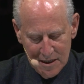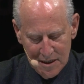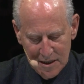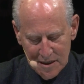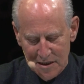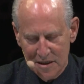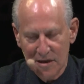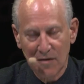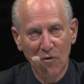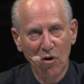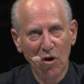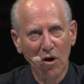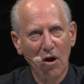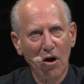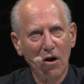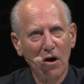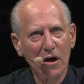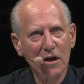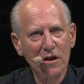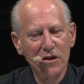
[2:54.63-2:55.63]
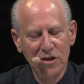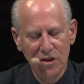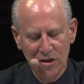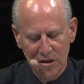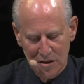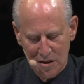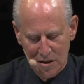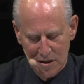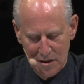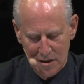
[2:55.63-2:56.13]
Some are large,
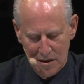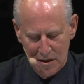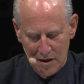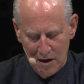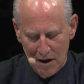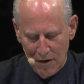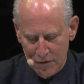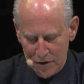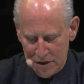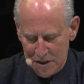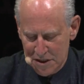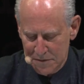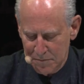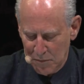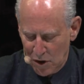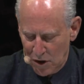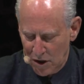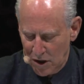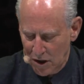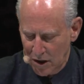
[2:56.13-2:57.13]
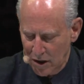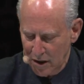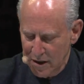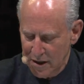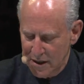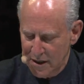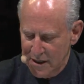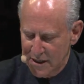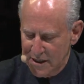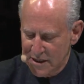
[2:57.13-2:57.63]
others small,
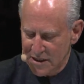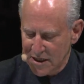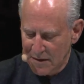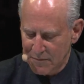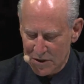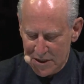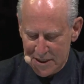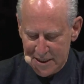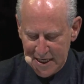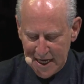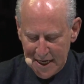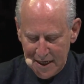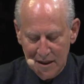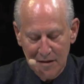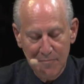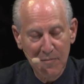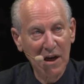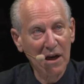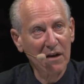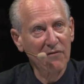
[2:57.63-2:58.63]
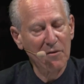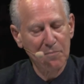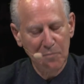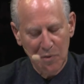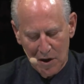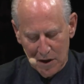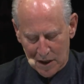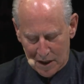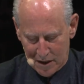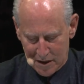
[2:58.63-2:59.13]
some are set in the middle of a
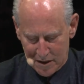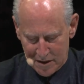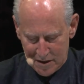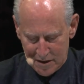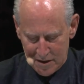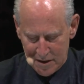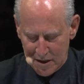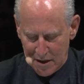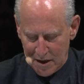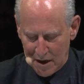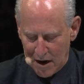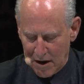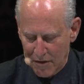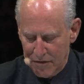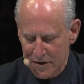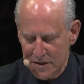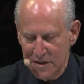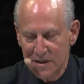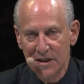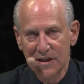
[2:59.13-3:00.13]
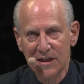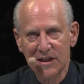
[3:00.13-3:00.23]
park, others in the